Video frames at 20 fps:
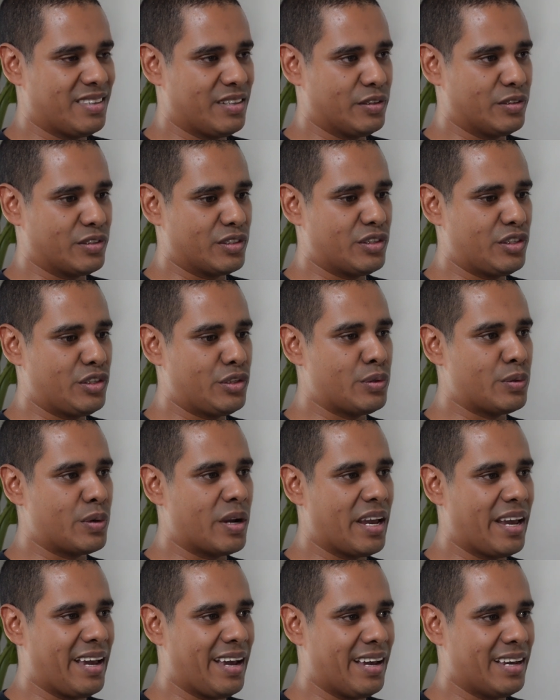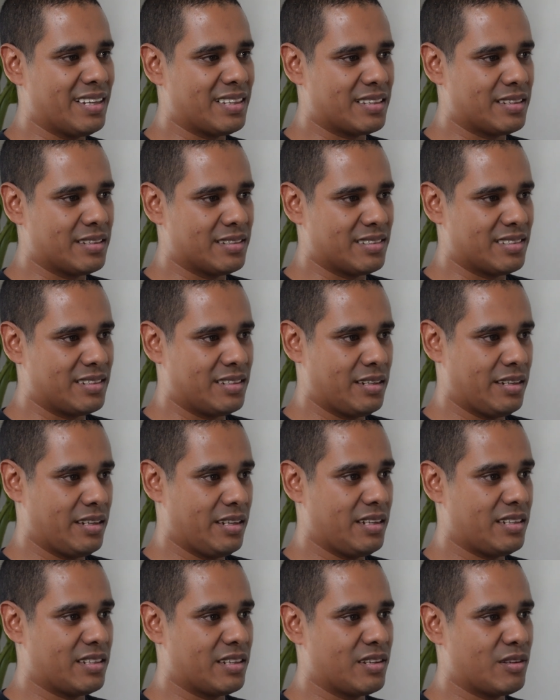So you had this
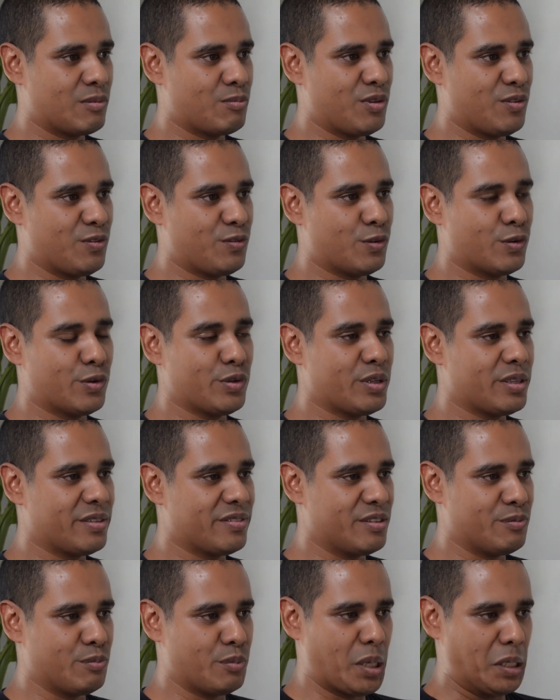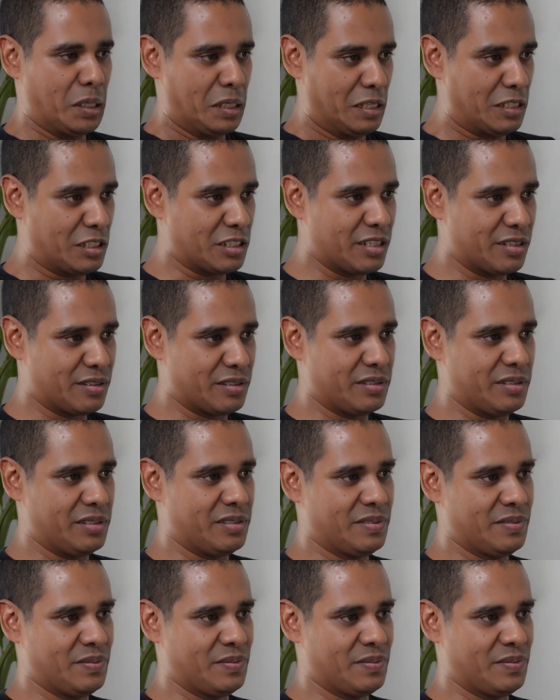need before you even met each other.